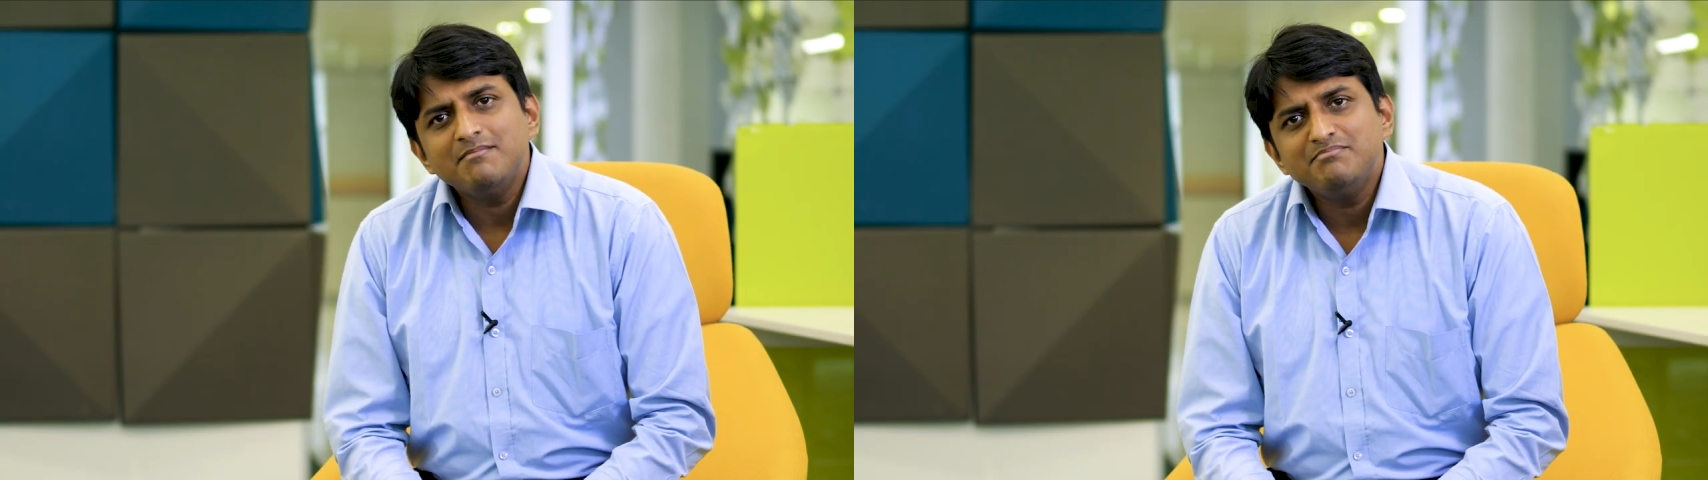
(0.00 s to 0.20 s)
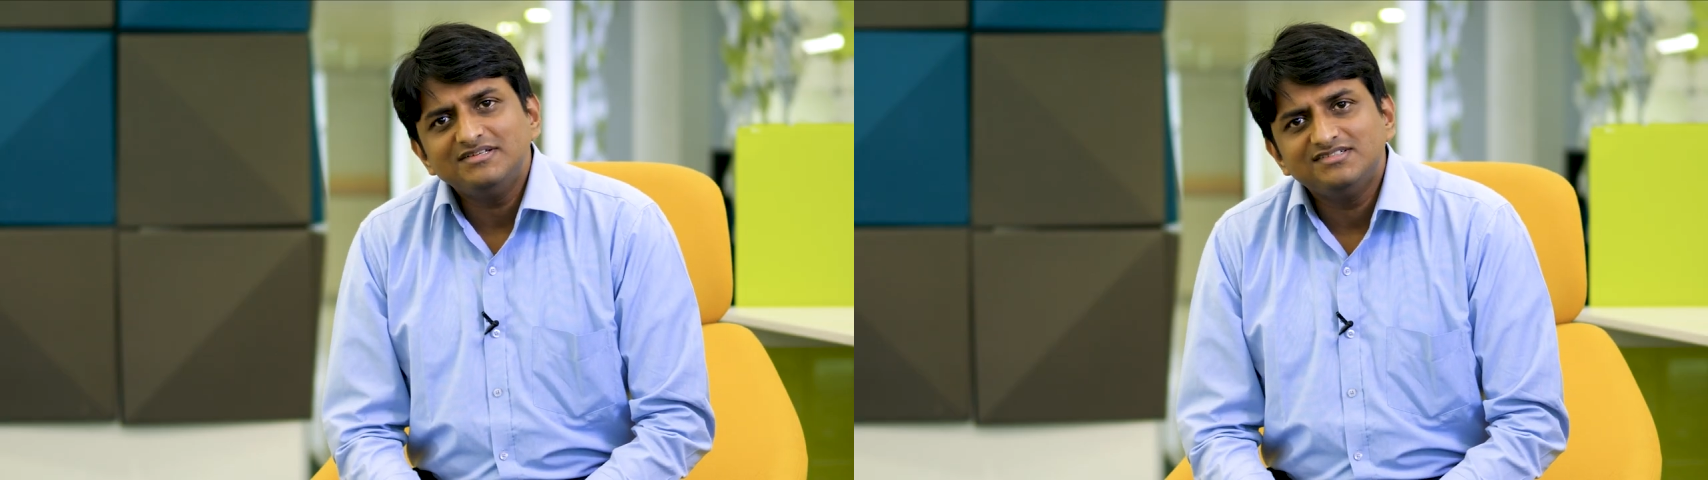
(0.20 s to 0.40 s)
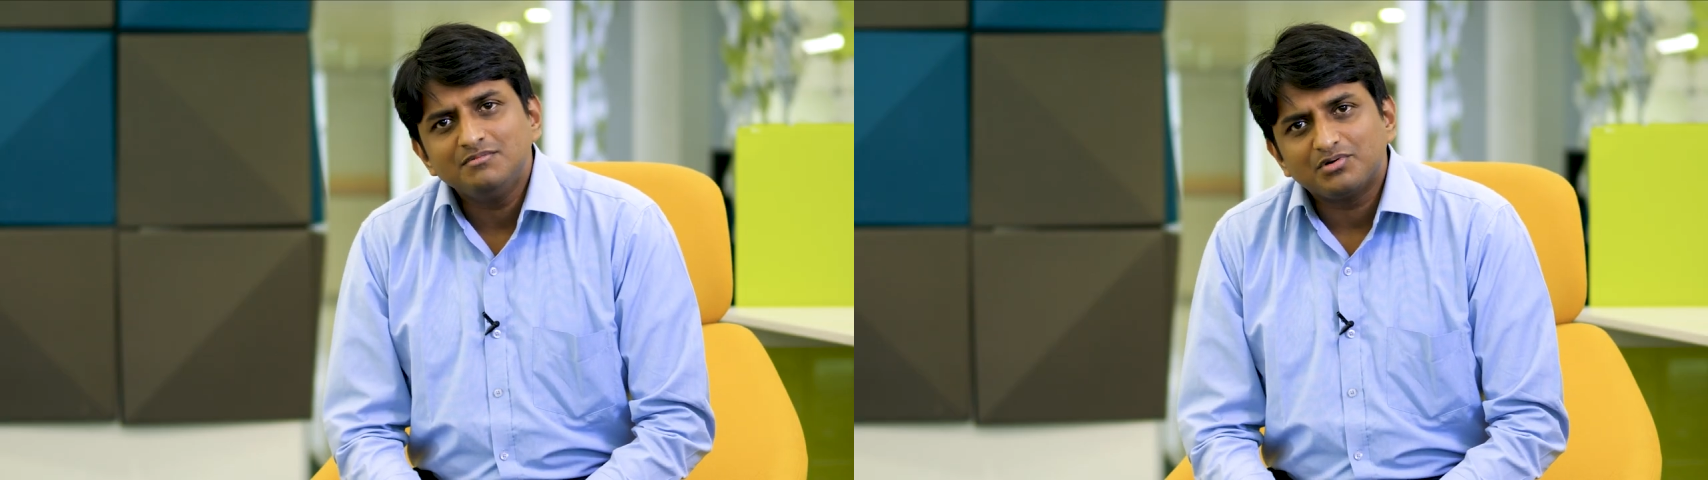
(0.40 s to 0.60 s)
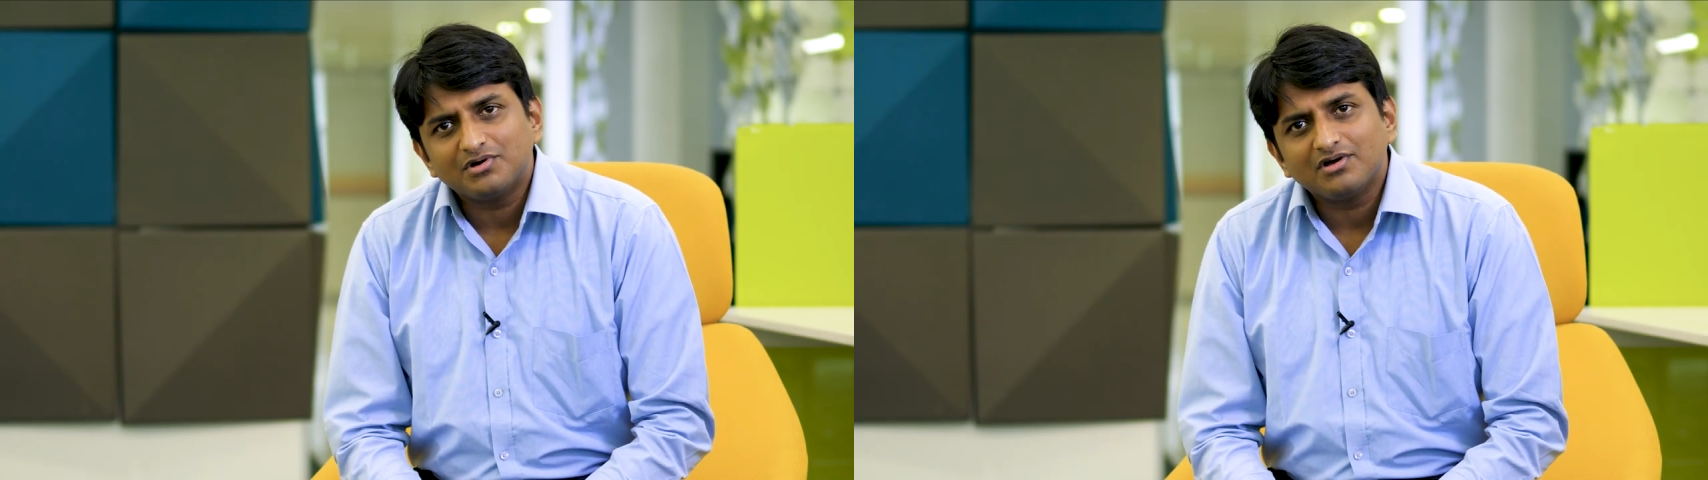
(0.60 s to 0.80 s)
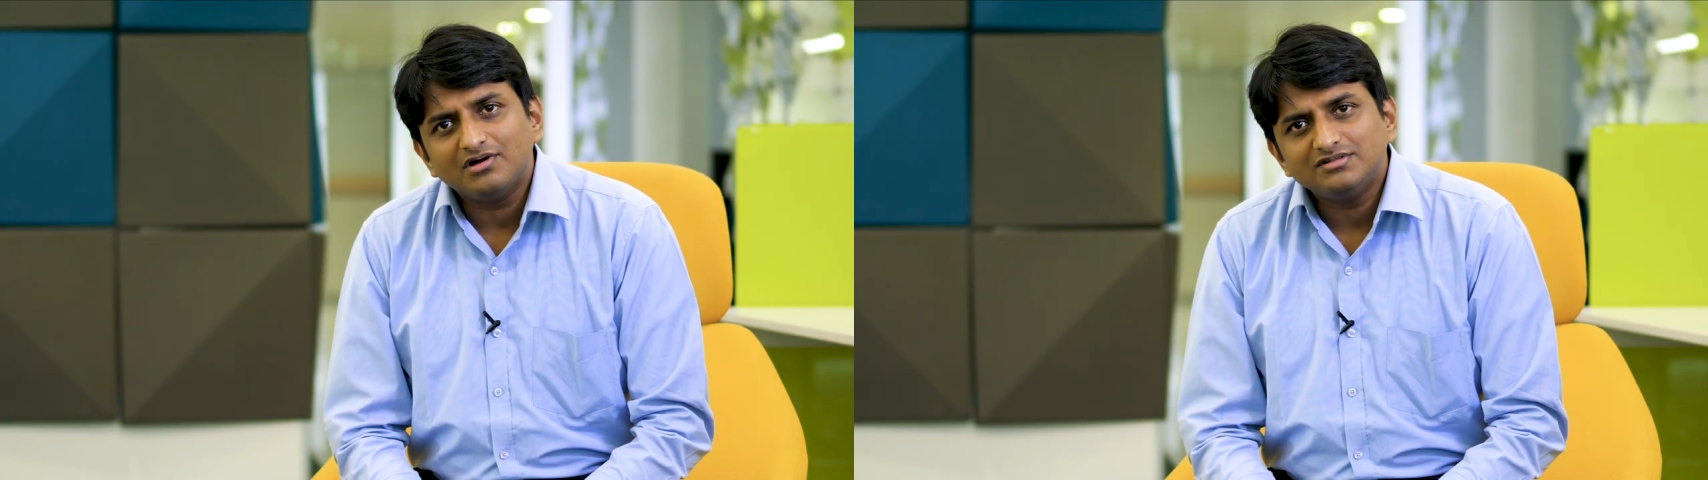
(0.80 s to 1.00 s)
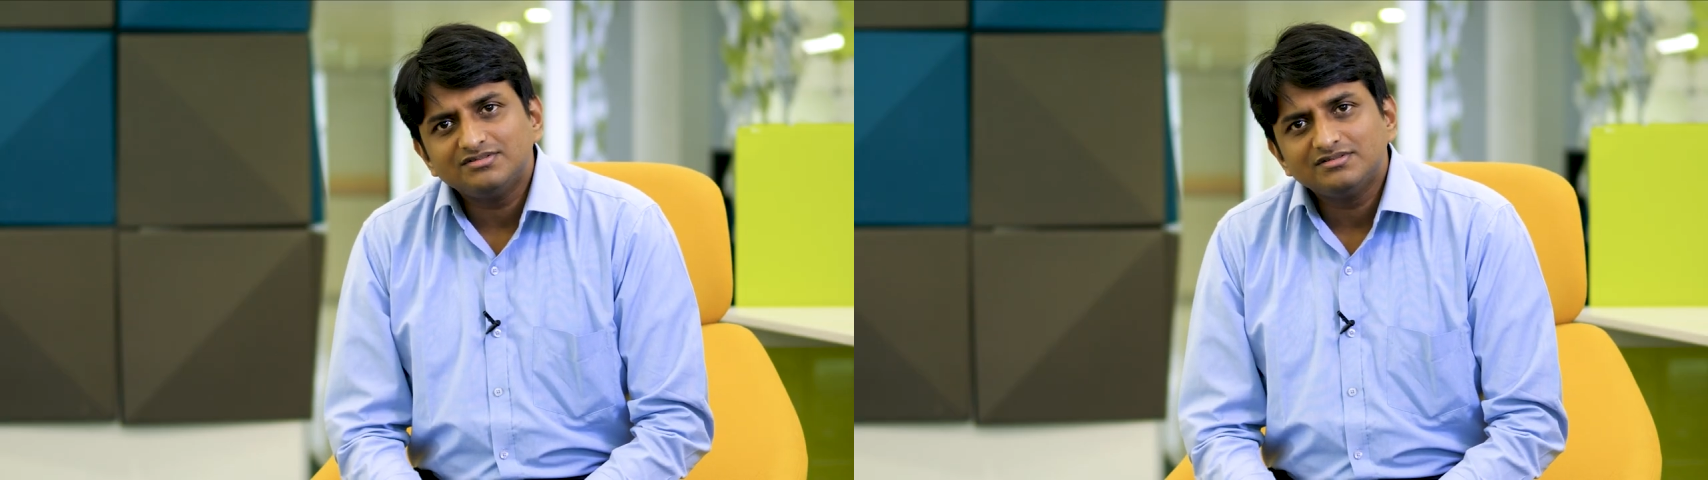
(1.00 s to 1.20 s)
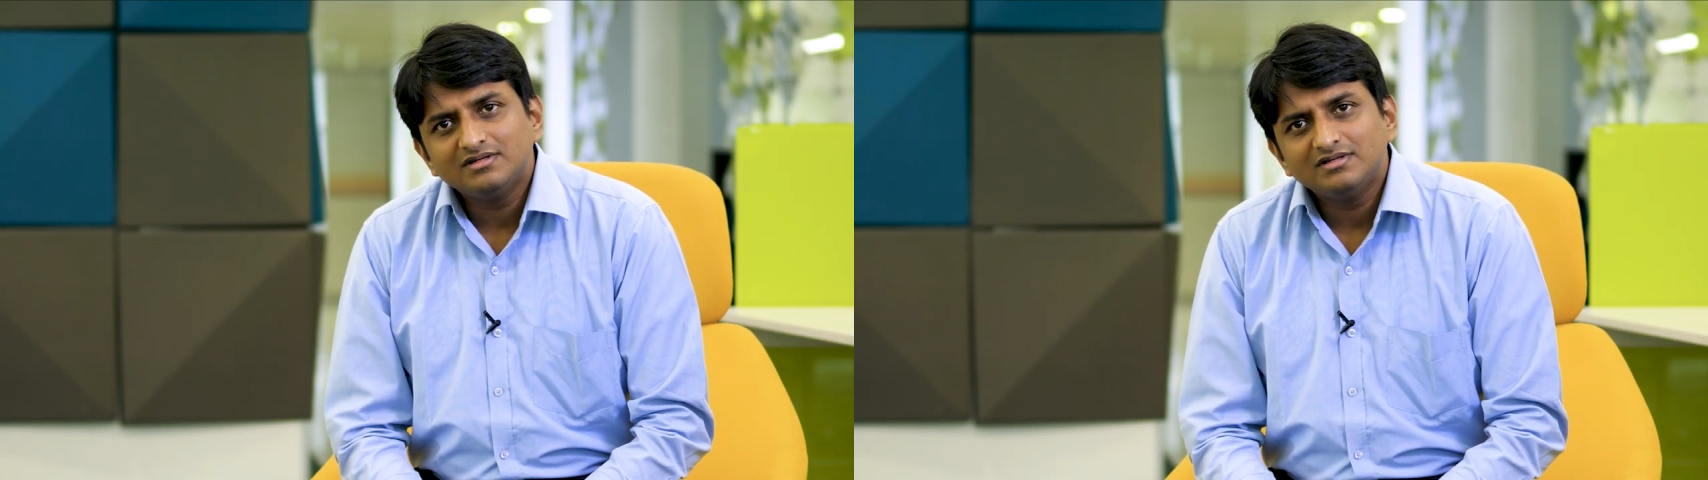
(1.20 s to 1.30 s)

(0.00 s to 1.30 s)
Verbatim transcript: M P C protocols?